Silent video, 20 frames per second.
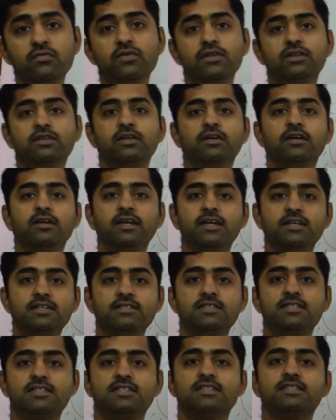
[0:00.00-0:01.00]
with, let us
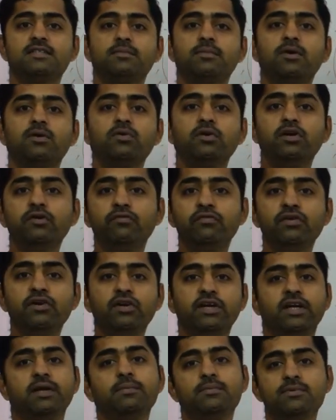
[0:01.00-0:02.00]
discuss about different
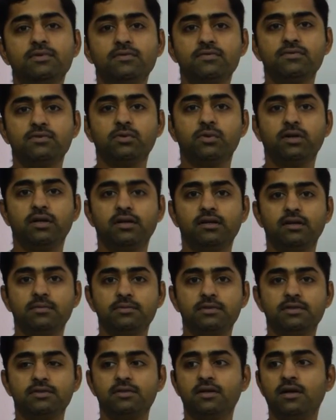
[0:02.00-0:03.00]
types of solar
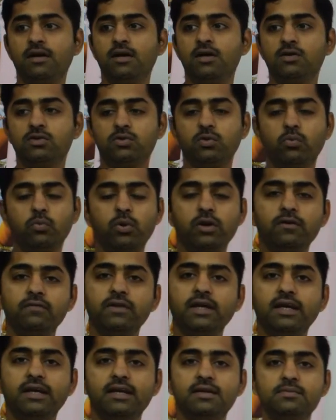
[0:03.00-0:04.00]
eclipses. So one of the
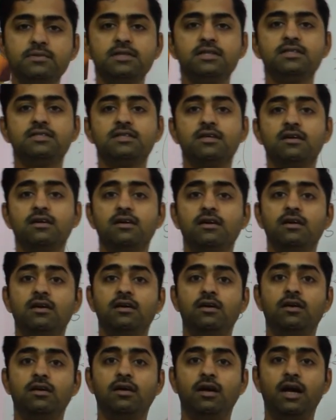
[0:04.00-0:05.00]
eclipse is
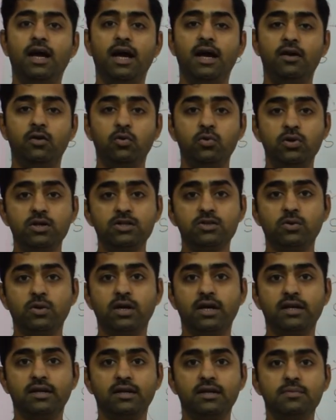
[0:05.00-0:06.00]
total solar
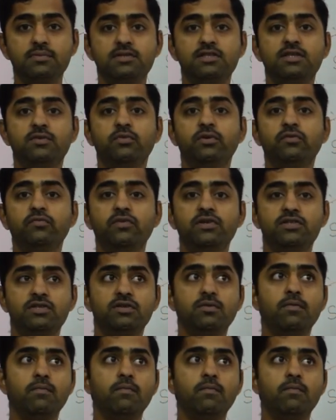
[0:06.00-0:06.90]
eclipse, during which